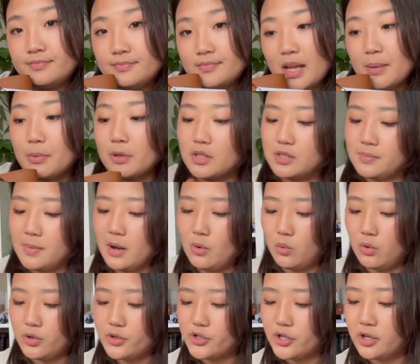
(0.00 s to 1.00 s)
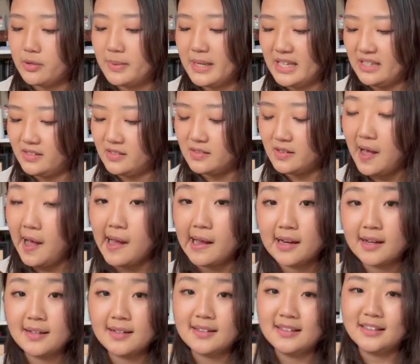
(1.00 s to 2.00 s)
And because my wardrobe is
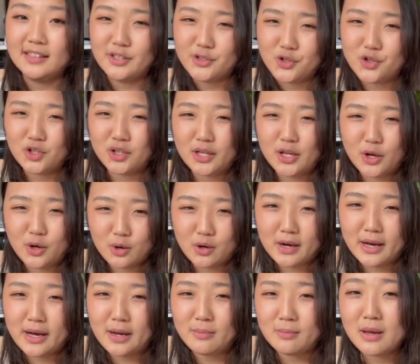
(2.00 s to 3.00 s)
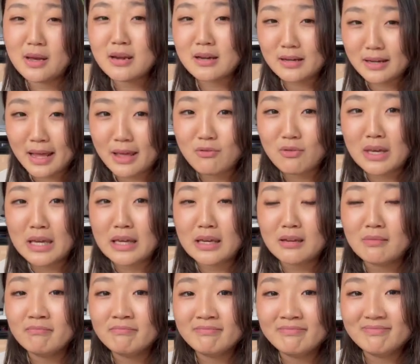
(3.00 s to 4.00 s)
like literally cream, navy,